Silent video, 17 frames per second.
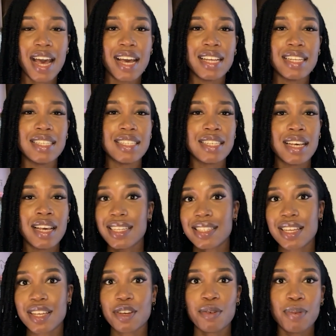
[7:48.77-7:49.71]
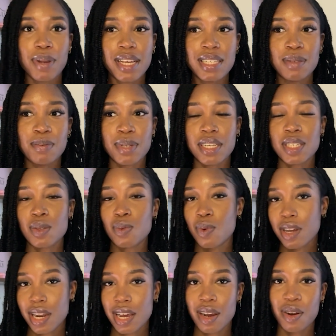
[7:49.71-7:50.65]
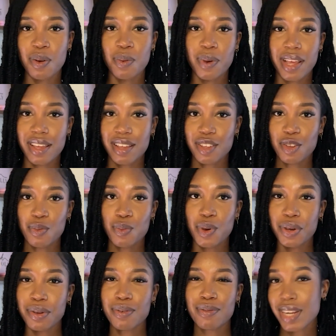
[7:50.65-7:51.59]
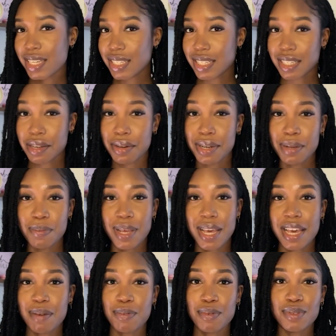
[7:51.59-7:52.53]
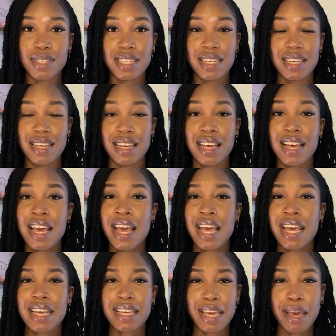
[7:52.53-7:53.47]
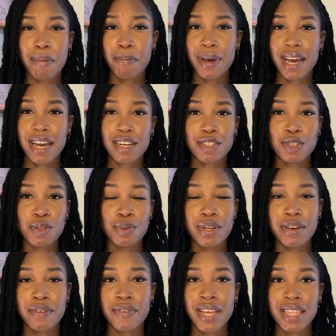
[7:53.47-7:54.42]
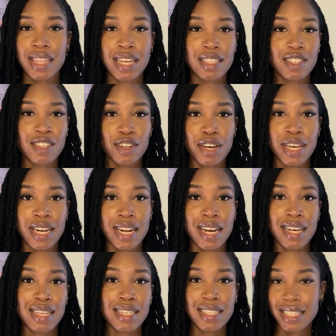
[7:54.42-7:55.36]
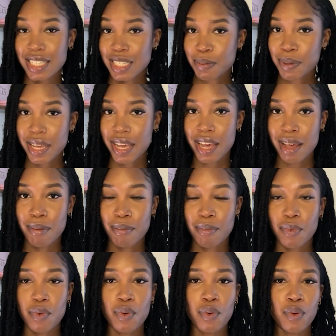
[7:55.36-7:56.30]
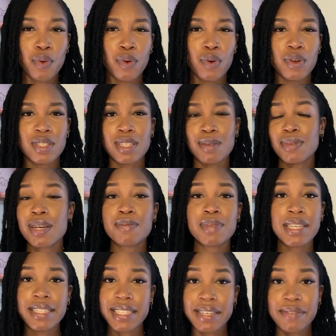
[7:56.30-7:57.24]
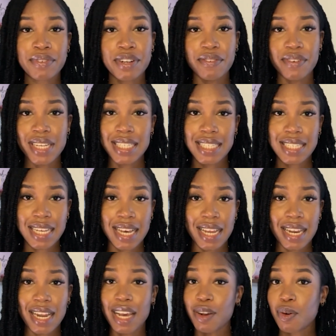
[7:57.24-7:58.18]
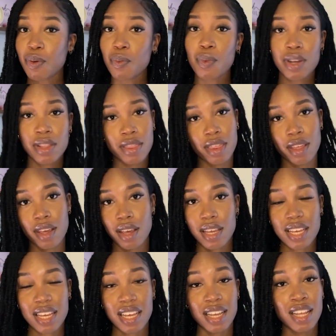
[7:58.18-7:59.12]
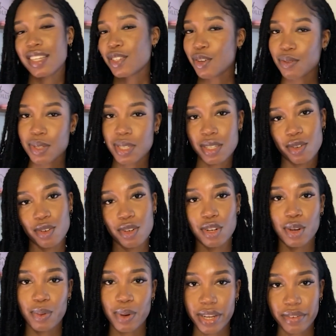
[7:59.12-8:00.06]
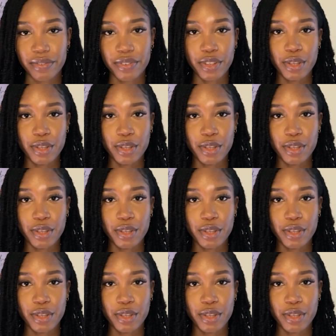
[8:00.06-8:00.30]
and let's say your placement is 1 hour away, you won't necessarily be able to get back to an event that's starting at 6 p.m, or sometimes there's even events at like 1:30. That's obviously not going to work for